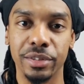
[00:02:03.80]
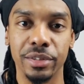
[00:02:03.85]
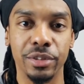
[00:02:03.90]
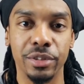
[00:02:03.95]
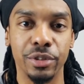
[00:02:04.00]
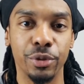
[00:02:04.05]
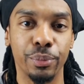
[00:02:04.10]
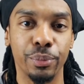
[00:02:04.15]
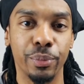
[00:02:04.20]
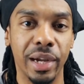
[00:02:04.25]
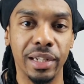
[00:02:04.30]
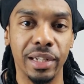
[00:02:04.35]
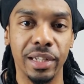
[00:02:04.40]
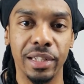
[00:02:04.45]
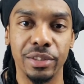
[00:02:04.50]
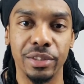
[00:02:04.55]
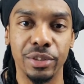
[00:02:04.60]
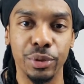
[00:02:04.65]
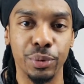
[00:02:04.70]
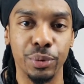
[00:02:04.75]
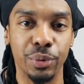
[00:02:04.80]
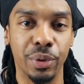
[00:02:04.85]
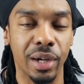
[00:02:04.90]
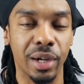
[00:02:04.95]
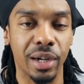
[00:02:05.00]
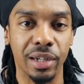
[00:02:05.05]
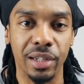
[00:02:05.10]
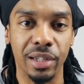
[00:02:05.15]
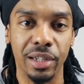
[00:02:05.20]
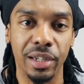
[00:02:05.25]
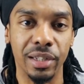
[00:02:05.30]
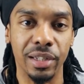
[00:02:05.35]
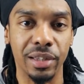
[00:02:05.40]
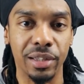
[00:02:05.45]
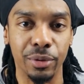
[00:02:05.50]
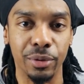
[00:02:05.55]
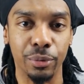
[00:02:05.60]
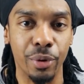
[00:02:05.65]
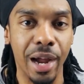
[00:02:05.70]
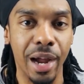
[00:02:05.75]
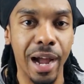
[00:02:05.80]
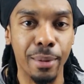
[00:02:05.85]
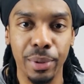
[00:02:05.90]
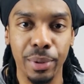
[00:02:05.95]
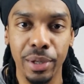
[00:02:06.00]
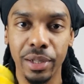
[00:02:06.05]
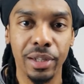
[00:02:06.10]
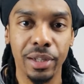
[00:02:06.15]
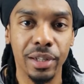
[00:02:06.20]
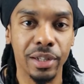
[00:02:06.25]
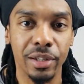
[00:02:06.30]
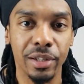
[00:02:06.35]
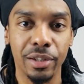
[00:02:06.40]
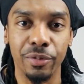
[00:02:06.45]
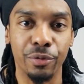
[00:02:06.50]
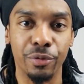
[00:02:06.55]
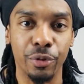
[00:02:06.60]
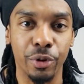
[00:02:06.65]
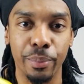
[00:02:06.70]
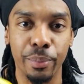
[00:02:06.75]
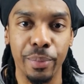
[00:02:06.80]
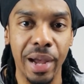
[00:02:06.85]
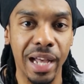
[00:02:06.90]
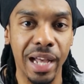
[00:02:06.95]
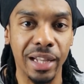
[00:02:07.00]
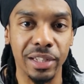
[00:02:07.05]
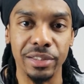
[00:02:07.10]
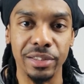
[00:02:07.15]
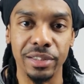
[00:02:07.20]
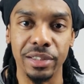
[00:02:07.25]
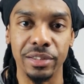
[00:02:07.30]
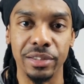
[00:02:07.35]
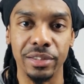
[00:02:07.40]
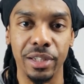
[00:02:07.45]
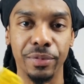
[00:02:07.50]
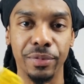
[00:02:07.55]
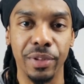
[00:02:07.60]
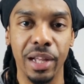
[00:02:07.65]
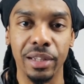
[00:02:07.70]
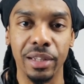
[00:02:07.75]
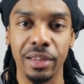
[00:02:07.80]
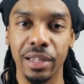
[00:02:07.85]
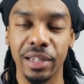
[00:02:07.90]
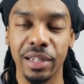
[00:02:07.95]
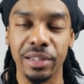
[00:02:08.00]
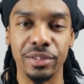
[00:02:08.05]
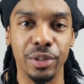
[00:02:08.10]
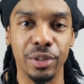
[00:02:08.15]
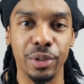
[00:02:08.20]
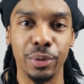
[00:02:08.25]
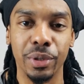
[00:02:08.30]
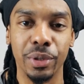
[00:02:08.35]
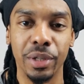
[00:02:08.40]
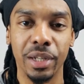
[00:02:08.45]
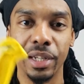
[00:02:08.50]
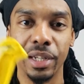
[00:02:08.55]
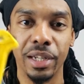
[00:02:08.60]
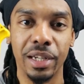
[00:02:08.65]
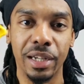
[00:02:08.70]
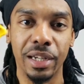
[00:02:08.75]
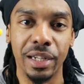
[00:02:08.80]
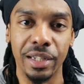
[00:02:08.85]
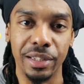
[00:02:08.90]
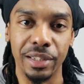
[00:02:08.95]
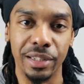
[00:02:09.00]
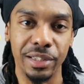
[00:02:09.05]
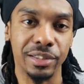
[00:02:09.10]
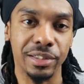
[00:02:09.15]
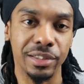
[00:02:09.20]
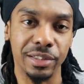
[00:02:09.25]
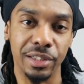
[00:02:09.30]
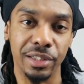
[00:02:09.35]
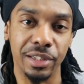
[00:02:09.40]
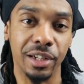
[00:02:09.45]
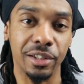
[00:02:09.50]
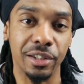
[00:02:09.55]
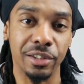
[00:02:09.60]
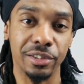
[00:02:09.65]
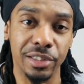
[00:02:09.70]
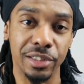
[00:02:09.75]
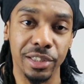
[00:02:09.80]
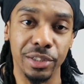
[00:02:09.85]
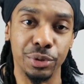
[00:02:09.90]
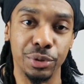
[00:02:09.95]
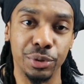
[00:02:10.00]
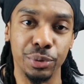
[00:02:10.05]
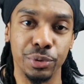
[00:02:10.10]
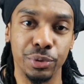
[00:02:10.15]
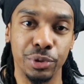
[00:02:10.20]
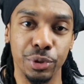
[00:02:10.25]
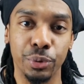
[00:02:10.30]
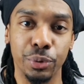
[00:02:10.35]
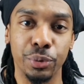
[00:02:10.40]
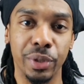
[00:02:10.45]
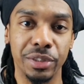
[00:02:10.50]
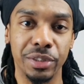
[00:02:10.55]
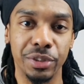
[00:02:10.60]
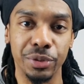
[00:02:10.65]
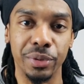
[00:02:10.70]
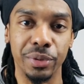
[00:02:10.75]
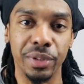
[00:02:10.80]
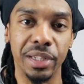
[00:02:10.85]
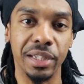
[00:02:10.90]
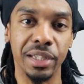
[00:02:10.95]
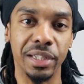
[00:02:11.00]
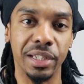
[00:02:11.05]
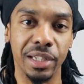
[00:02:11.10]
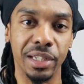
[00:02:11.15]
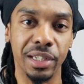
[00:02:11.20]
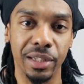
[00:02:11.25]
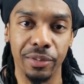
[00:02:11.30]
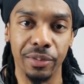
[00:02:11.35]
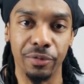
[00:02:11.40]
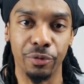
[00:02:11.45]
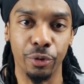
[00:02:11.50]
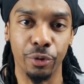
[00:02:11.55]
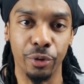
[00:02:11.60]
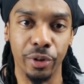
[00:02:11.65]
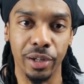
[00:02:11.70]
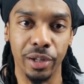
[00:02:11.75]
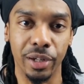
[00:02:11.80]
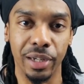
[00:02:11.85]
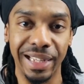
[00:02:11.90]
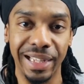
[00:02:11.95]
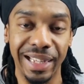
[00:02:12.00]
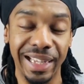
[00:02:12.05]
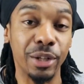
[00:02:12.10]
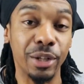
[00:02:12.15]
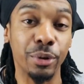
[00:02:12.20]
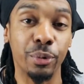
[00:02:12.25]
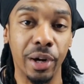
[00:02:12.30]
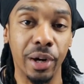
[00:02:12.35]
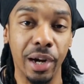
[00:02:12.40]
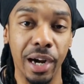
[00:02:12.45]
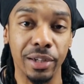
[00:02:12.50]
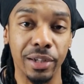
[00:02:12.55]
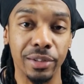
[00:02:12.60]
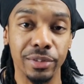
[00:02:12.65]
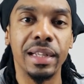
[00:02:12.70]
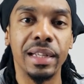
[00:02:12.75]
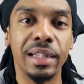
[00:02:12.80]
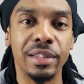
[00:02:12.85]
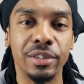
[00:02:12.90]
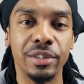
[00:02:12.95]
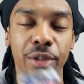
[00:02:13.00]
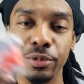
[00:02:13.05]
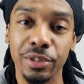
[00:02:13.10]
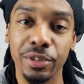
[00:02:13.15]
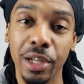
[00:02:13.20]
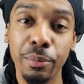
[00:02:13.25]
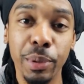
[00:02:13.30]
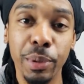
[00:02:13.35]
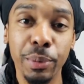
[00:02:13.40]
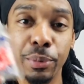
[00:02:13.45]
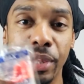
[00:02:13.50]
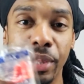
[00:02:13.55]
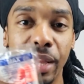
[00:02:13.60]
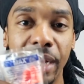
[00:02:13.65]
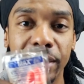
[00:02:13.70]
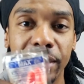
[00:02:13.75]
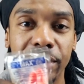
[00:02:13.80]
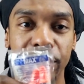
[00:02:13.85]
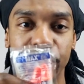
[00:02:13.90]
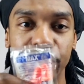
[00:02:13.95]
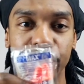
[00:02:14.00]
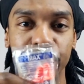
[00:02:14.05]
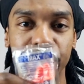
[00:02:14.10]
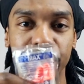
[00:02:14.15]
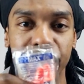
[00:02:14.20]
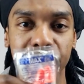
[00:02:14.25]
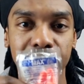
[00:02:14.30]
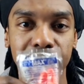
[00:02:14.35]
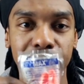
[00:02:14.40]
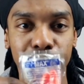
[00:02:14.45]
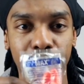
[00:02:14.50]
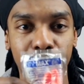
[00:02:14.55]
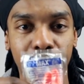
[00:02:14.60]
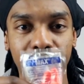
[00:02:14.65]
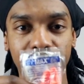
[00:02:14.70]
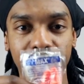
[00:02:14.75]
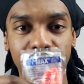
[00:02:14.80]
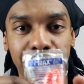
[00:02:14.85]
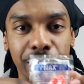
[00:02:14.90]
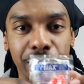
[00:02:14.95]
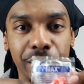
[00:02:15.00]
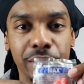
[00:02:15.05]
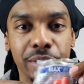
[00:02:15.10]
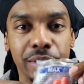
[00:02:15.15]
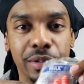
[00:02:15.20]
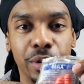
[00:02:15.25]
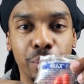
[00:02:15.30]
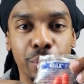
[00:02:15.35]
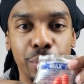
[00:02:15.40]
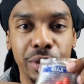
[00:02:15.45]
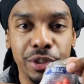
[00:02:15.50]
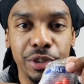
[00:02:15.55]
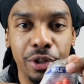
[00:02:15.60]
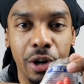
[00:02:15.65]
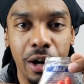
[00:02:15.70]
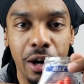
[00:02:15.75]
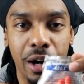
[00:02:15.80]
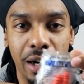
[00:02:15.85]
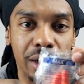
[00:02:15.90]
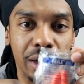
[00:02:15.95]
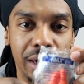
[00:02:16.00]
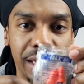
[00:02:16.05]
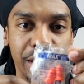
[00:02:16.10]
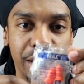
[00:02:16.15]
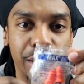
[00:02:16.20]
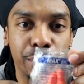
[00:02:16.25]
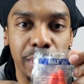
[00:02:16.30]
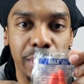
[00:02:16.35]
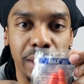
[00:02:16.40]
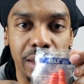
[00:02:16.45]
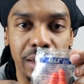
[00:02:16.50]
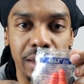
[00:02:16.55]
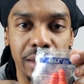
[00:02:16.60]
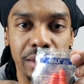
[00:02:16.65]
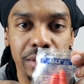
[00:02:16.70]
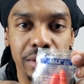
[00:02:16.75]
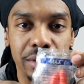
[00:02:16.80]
You might need to cut the wrap for the pallets and stuff like that. So this is another essential tool that you need for any warehouse. So some people like to use these right here, which are earplugs,